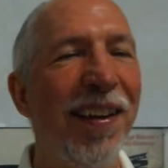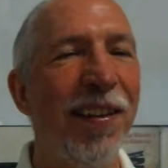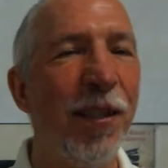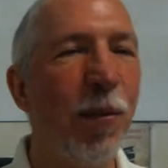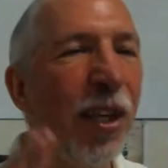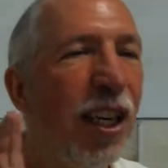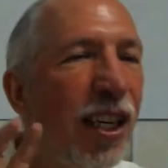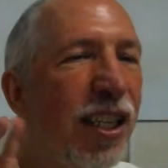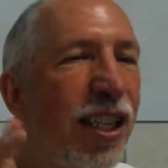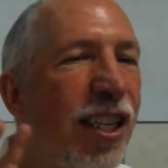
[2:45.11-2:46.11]
some of
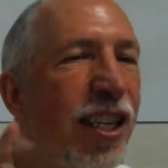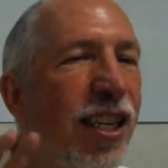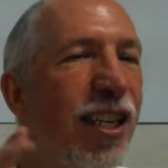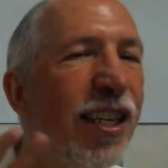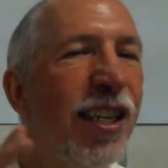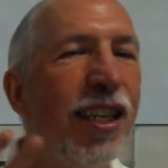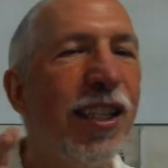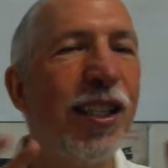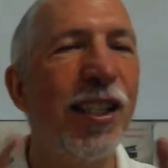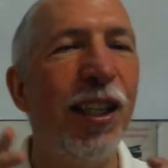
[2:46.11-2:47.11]
these
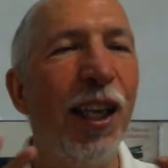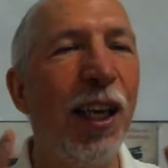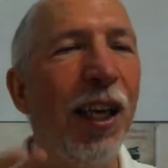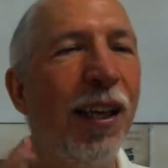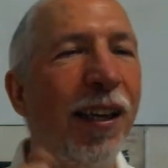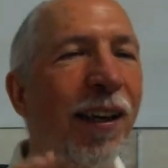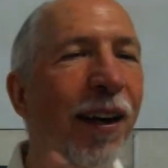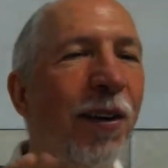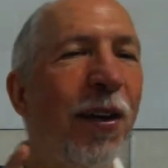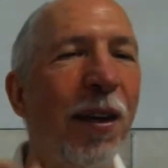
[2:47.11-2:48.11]
slick
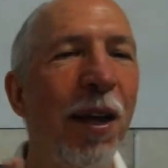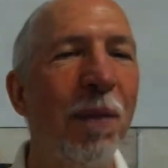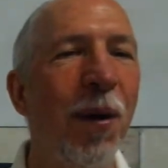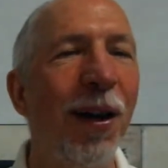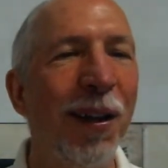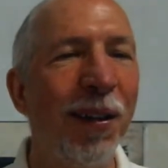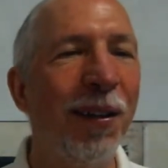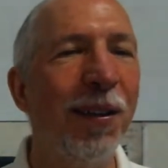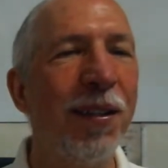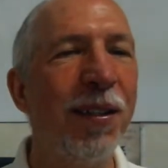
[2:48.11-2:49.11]
internet
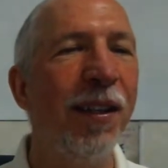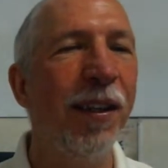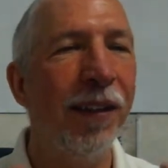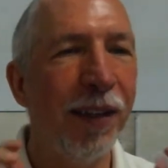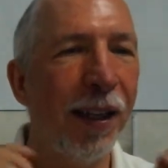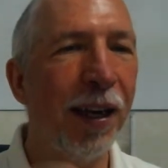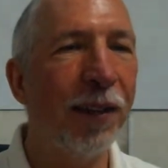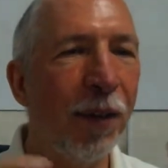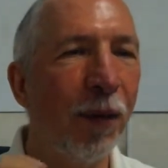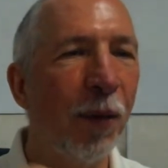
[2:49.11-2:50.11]
marketers that like
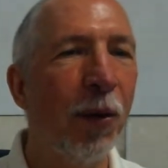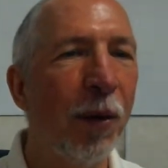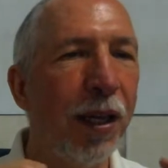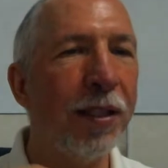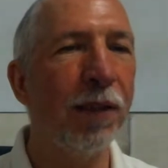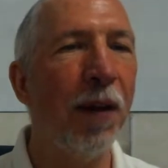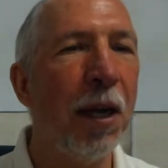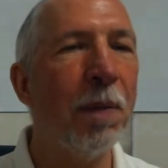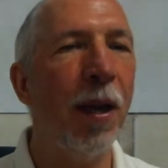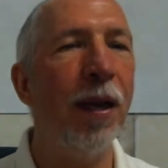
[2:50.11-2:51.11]
to throw lots of
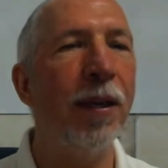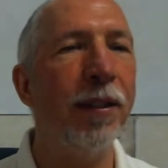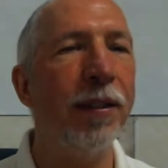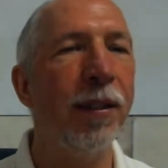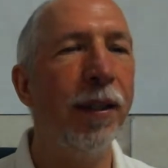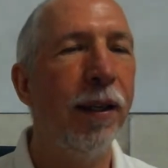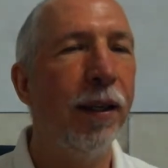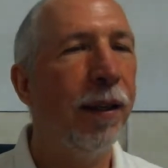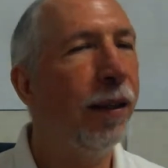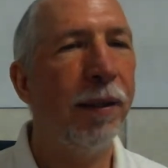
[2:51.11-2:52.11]
hype at us,
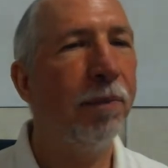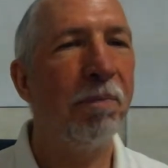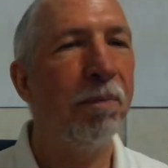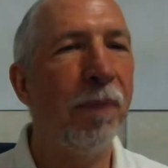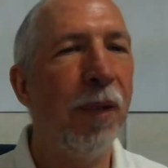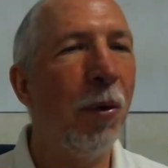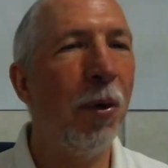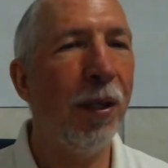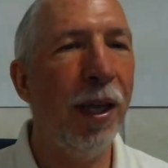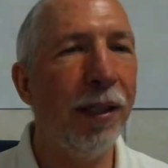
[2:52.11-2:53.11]
that
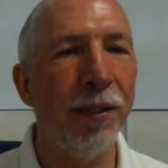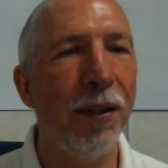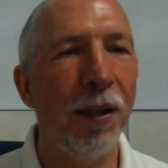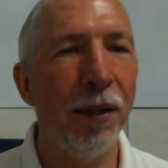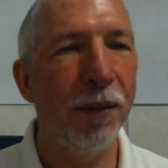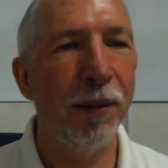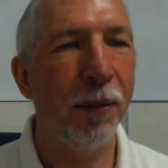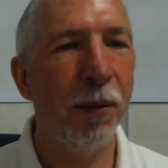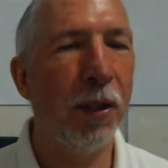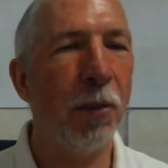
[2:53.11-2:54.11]
won't last long
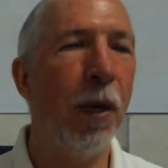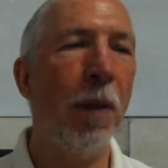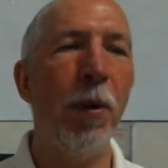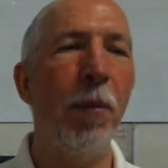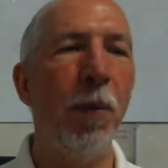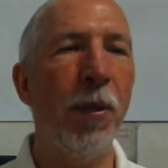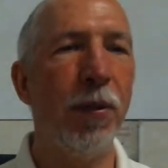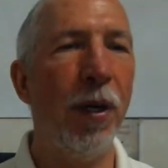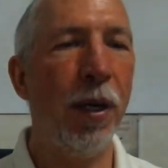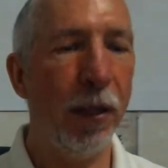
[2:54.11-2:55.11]
with us baby boomers,
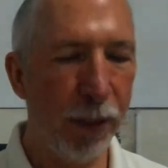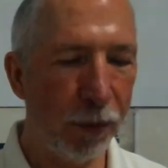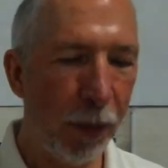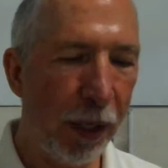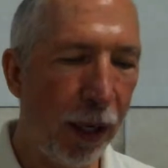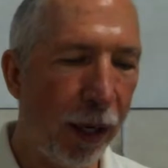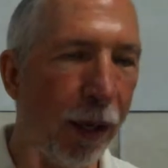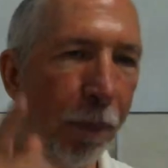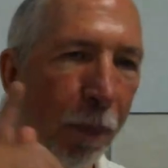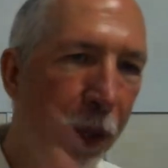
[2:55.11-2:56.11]
right? Because we
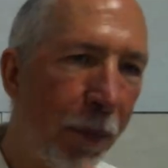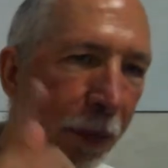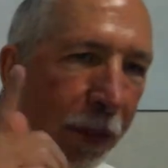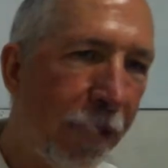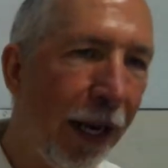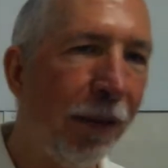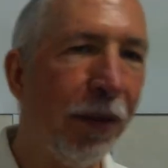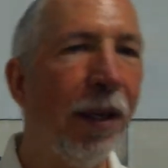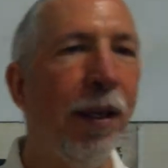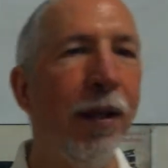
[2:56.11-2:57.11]
are people
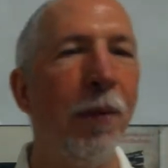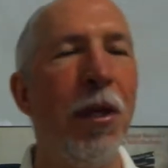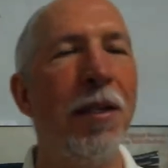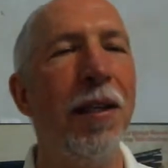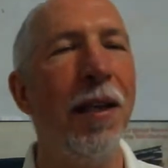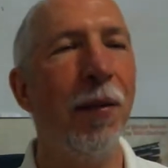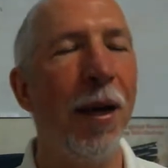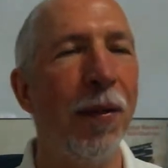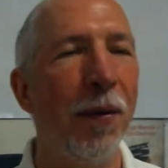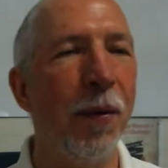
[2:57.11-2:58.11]
savvy. We see
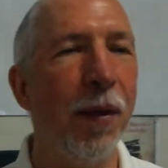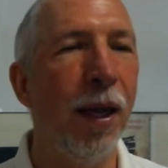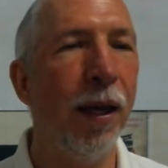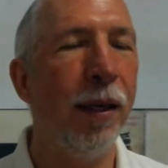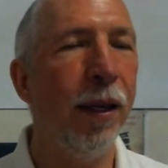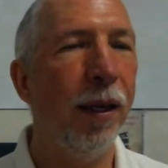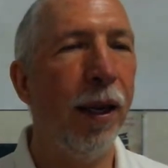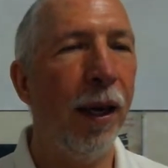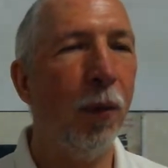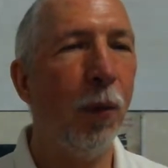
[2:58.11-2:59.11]
right through that,
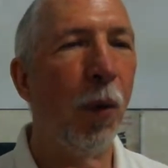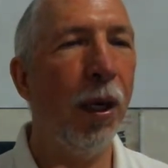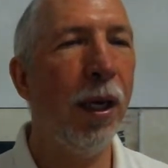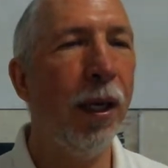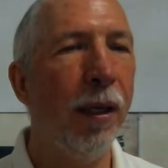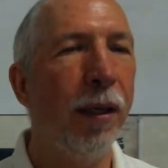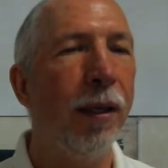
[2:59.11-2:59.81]
and we